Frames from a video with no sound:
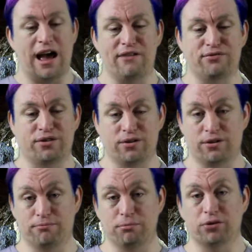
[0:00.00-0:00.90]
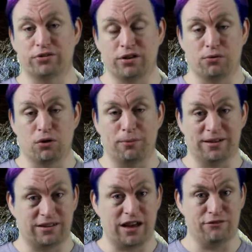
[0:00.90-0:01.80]
after most of the
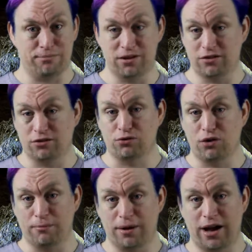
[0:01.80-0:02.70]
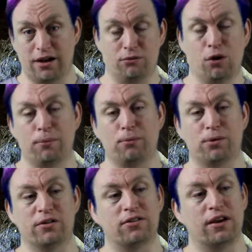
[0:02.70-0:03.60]
robots have been destroyed by
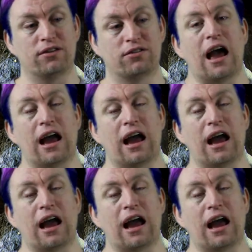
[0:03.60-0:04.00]
Robo-Princess,